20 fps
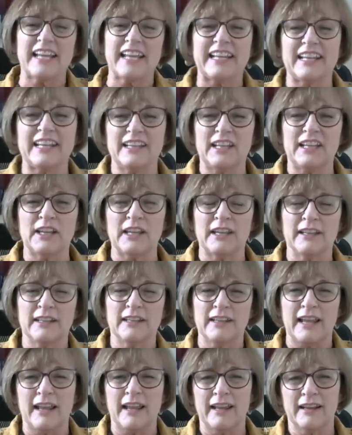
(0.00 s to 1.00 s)
like it, it
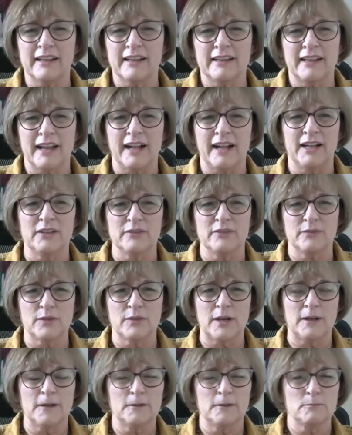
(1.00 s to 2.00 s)
can kind of
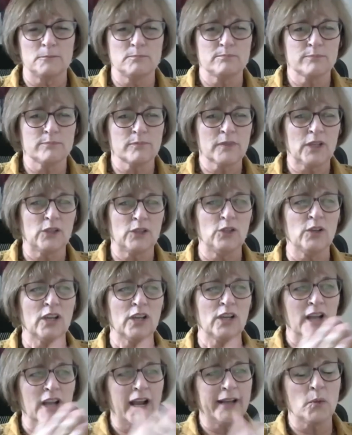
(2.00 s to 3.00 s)
um, you
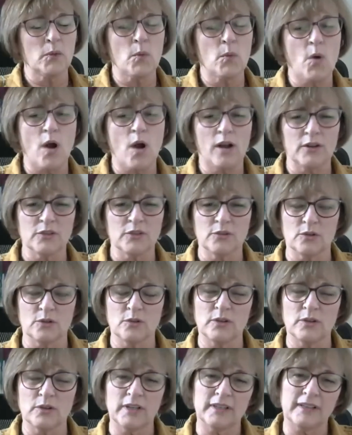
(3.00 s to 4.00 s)
can kind of walk
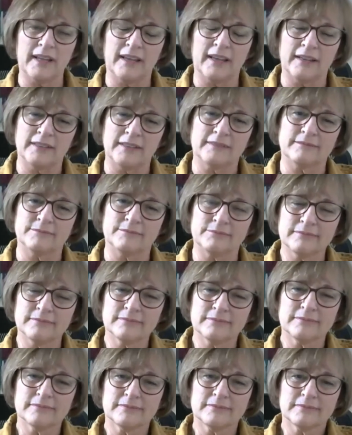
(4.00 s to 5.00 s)
through it and
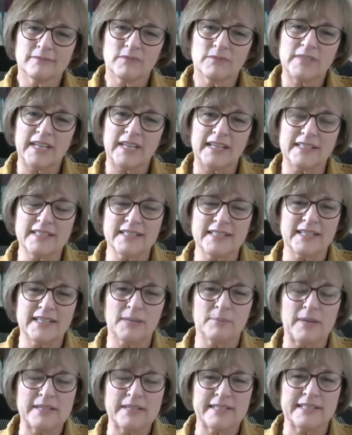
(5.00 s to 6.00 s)
take it step
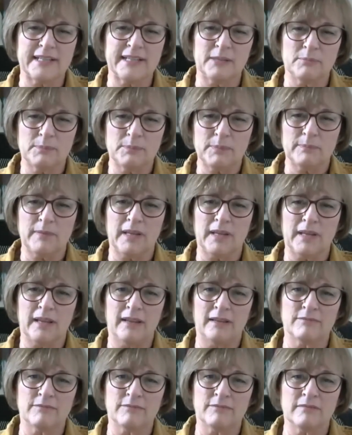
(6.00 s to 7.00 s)
by step
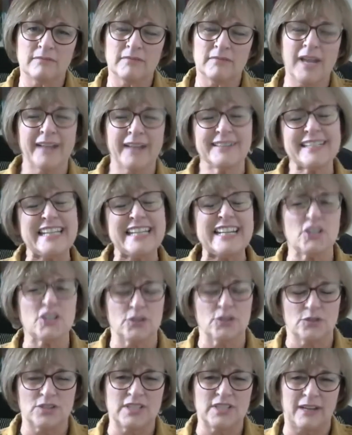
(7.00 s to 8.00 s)
and not teach
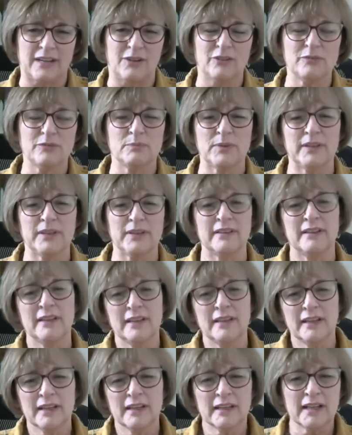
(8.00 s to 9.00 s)
yourself, but
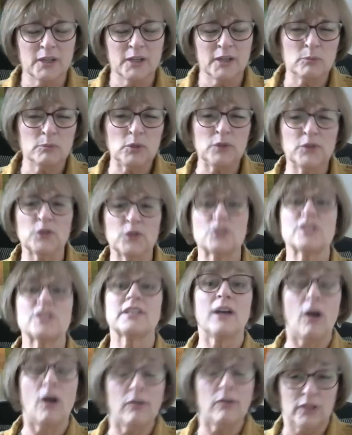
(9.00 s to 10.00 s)
kind of move
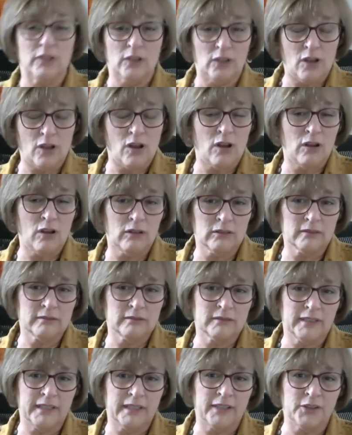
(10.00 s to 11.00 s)
yourself along
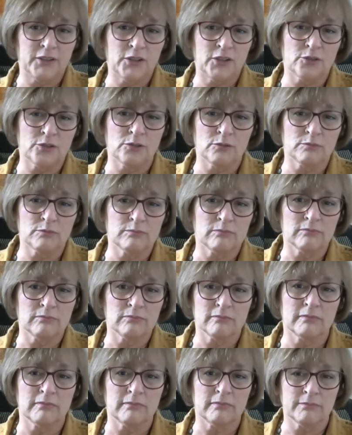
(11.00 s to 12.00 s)
in your
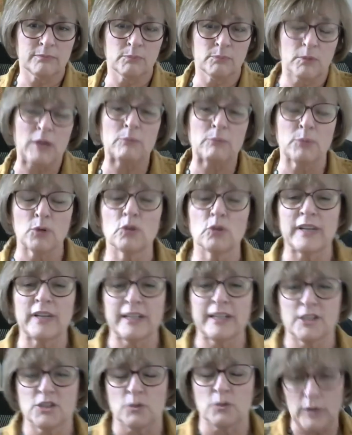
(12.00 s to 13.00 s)
improving
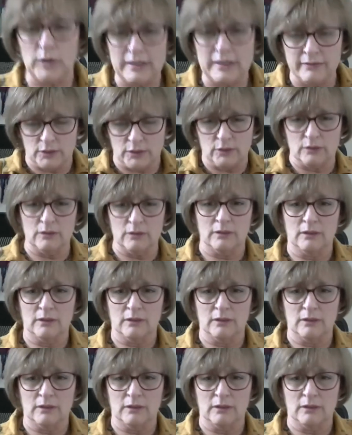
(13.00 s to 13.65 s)
as a weaver.